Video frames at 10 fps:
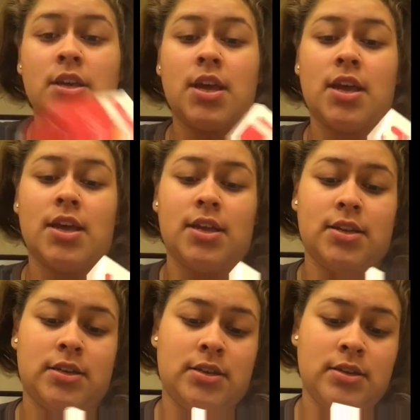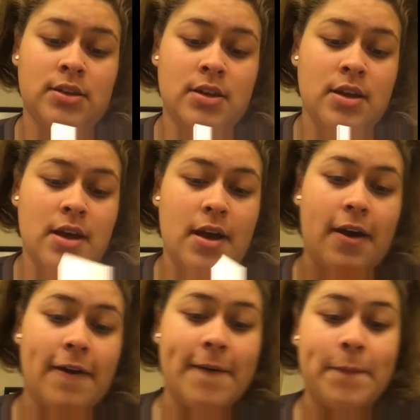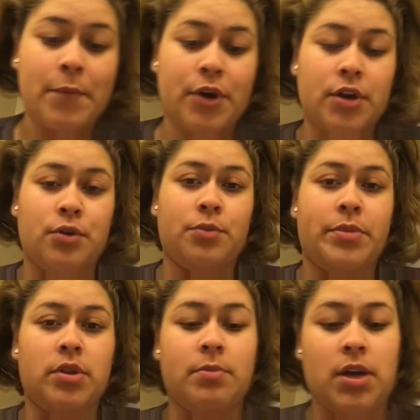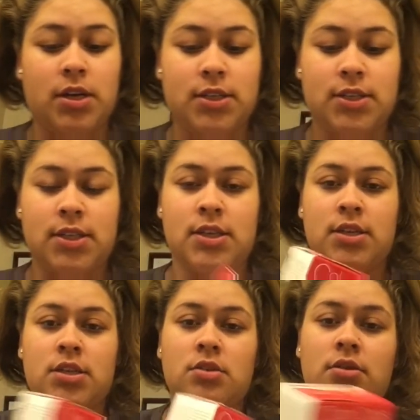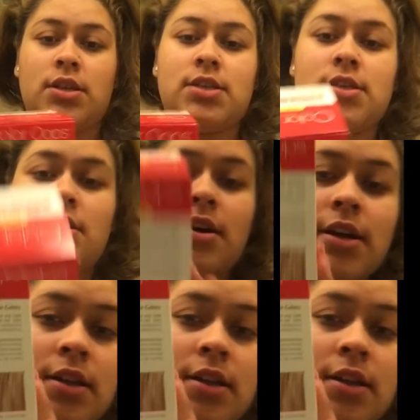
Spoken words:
And we're gonna open the box. So this is how